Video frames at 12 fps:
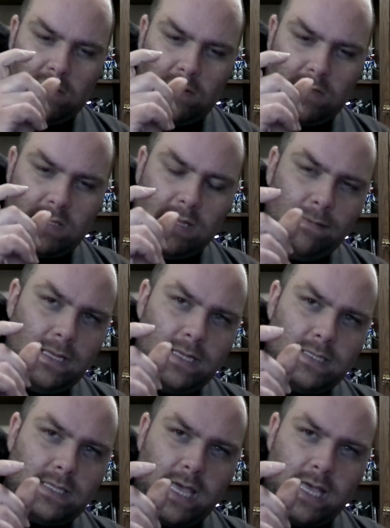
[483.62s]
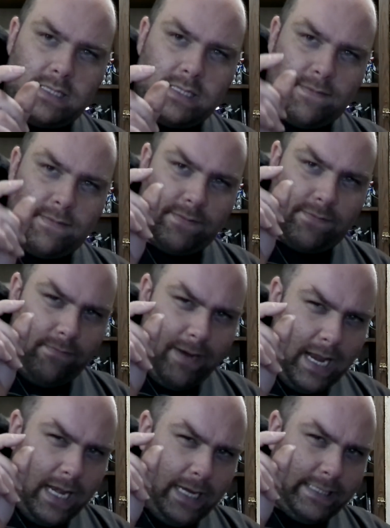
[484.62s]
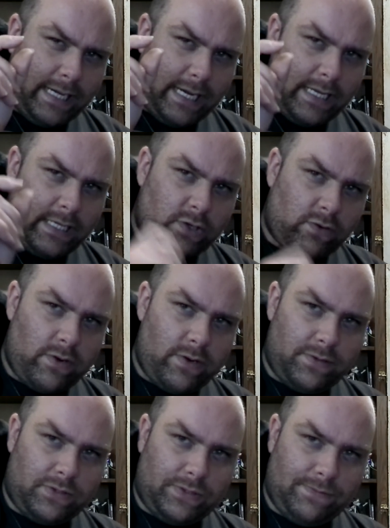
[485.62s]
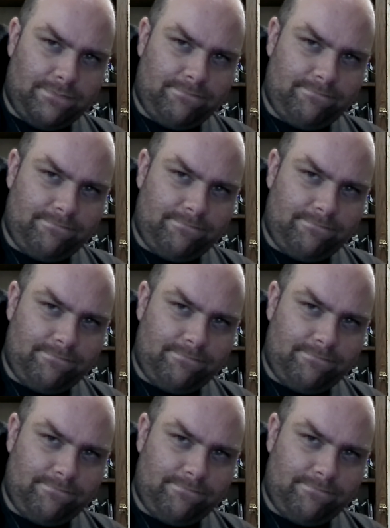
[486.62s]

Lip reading: Some of these kits come with really tiny screws